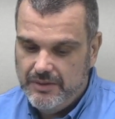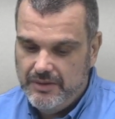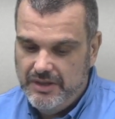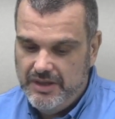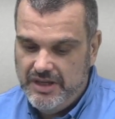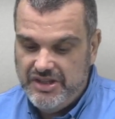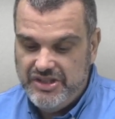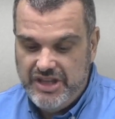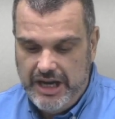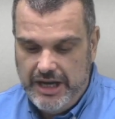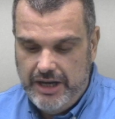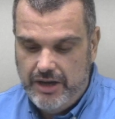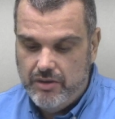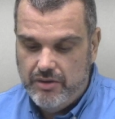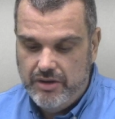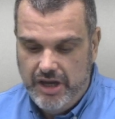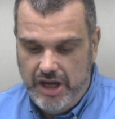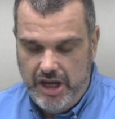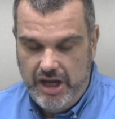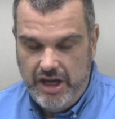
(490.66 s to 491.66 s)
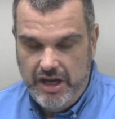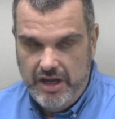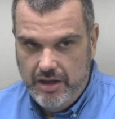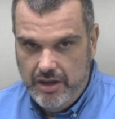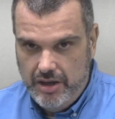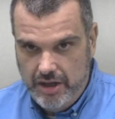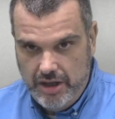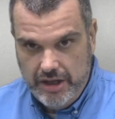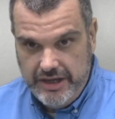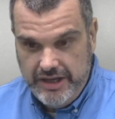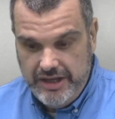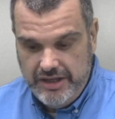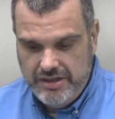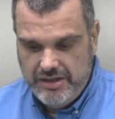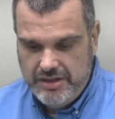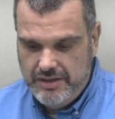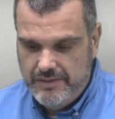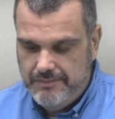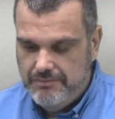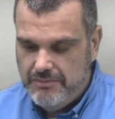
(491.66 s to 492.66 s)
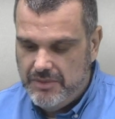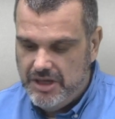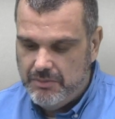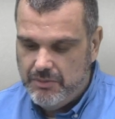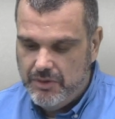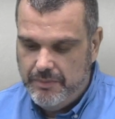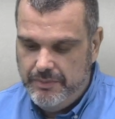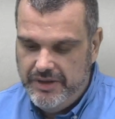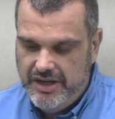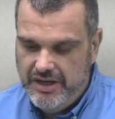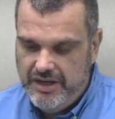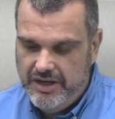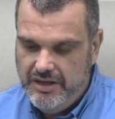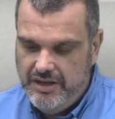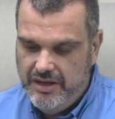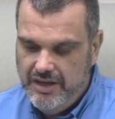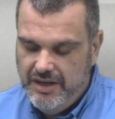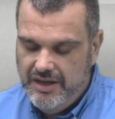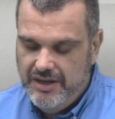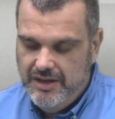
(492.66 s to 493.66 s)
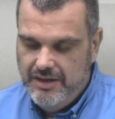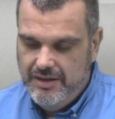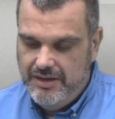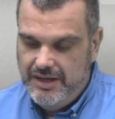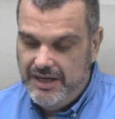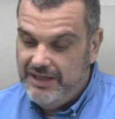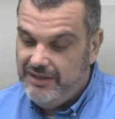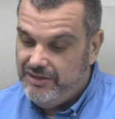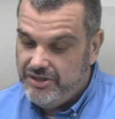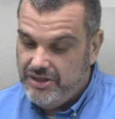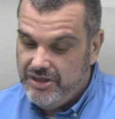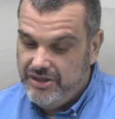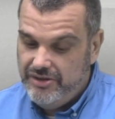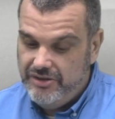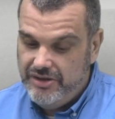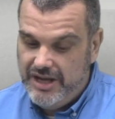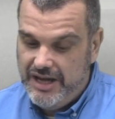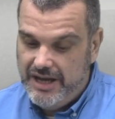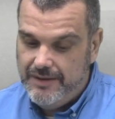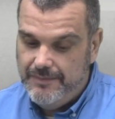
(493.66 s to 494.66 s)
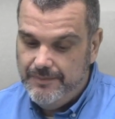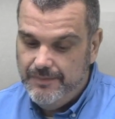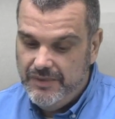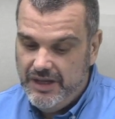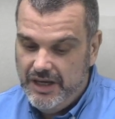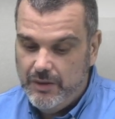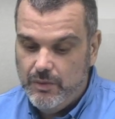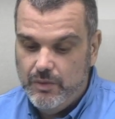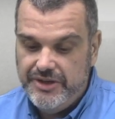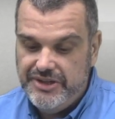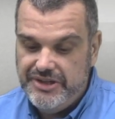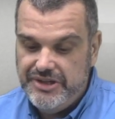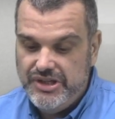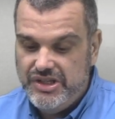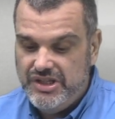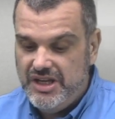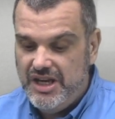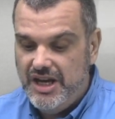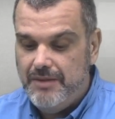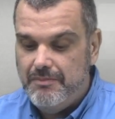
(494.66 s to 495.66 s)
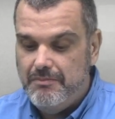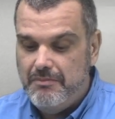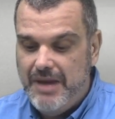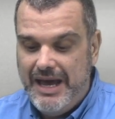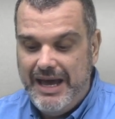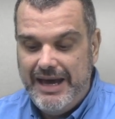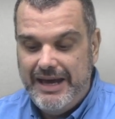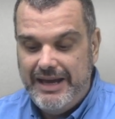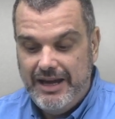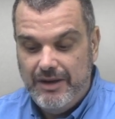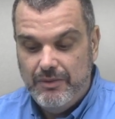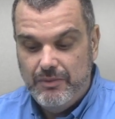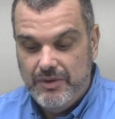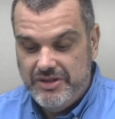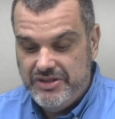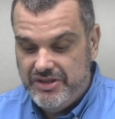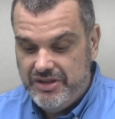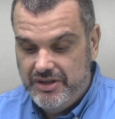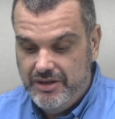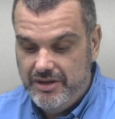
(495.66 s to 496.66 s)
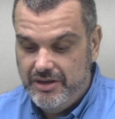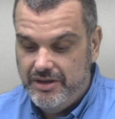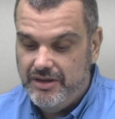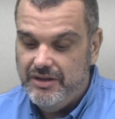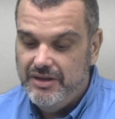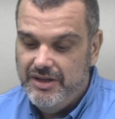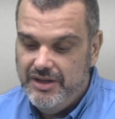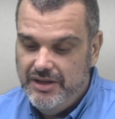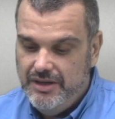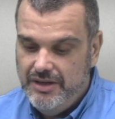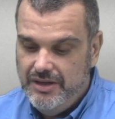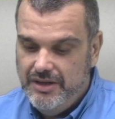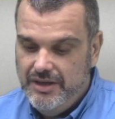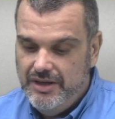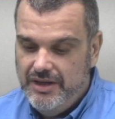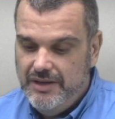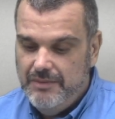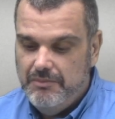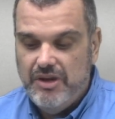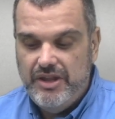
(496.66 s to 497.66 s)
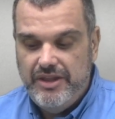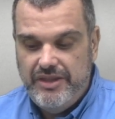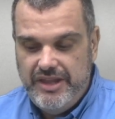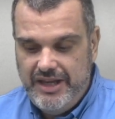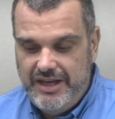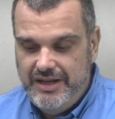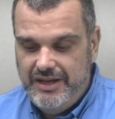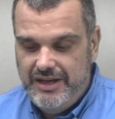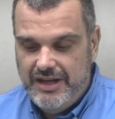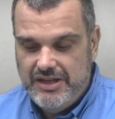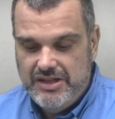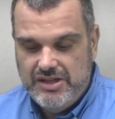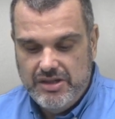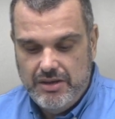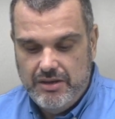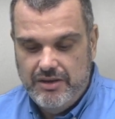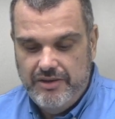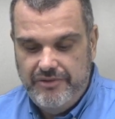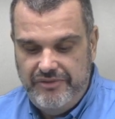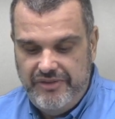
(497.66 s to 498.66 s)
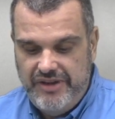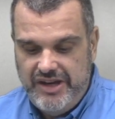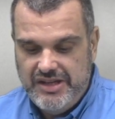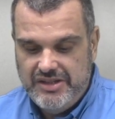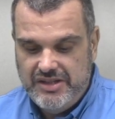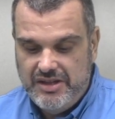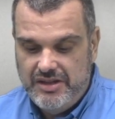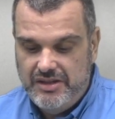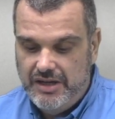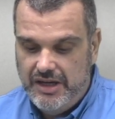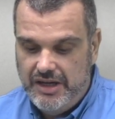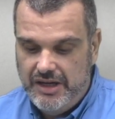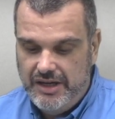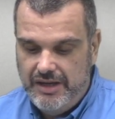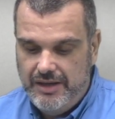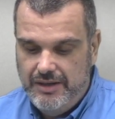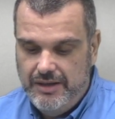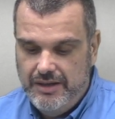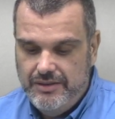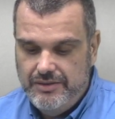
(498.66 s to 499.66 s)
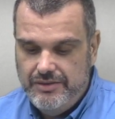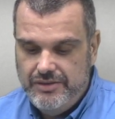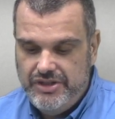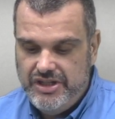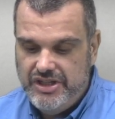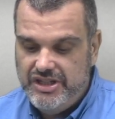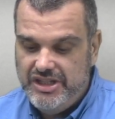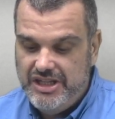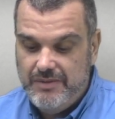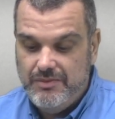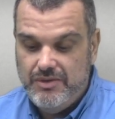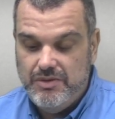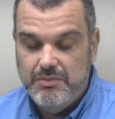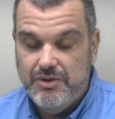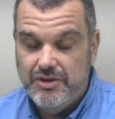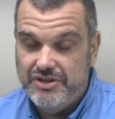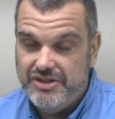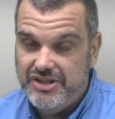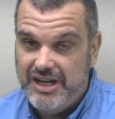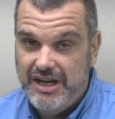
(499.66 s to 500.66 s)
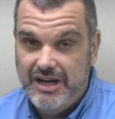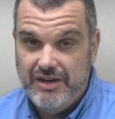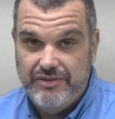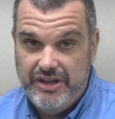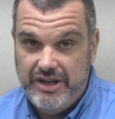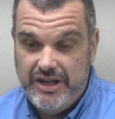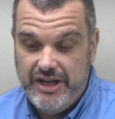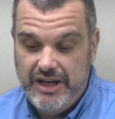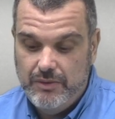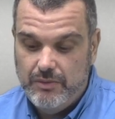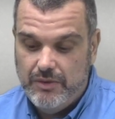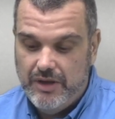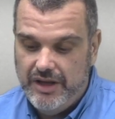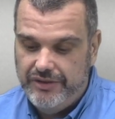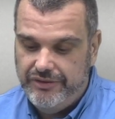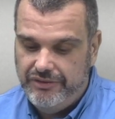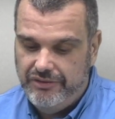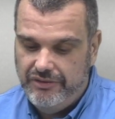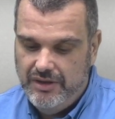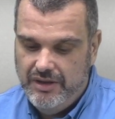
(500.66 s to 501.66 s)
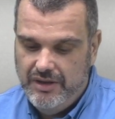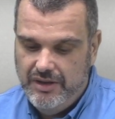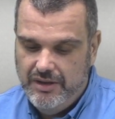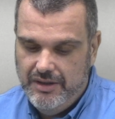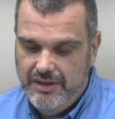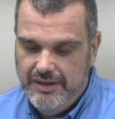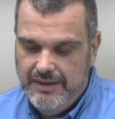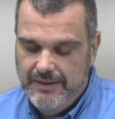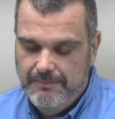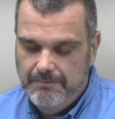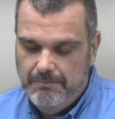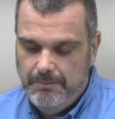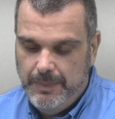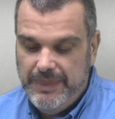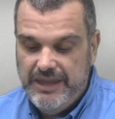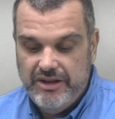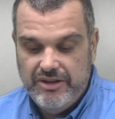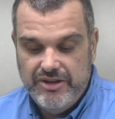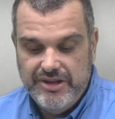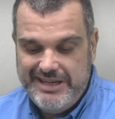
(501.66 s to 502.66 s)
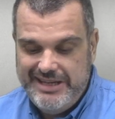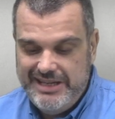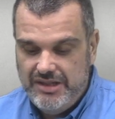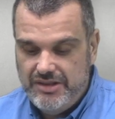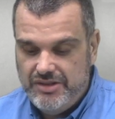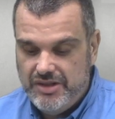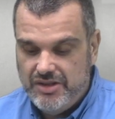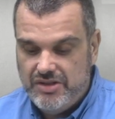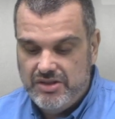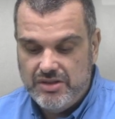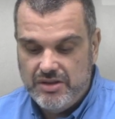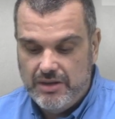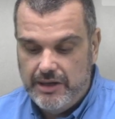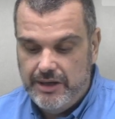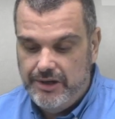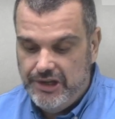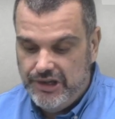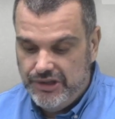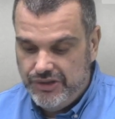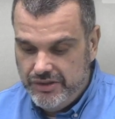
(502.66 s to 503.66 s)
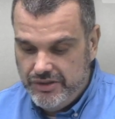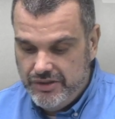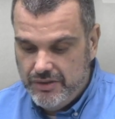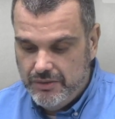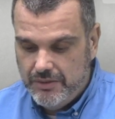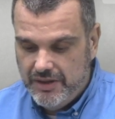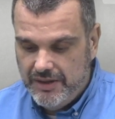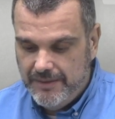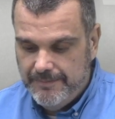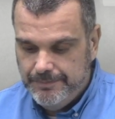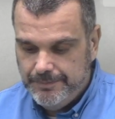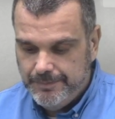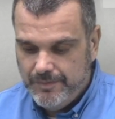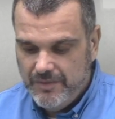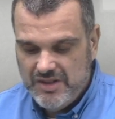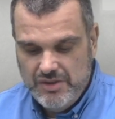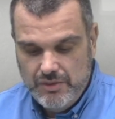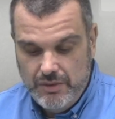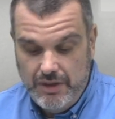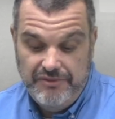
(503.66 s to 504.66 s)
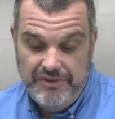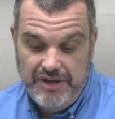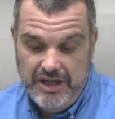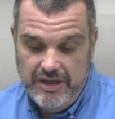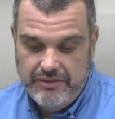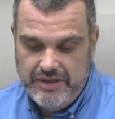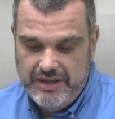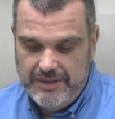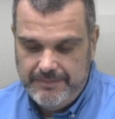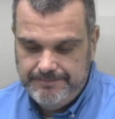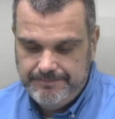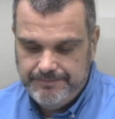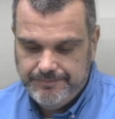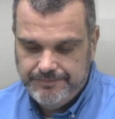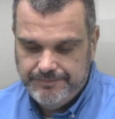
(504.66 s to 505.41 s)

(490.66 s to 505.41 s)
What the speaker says: "Is that okay, August?" Mom repeated. I looked at her now. I wanted to see how mad I was at her. But then I saw her face and nodded. She seemed more scared than I was. The other kids had started out the door, so I followed them.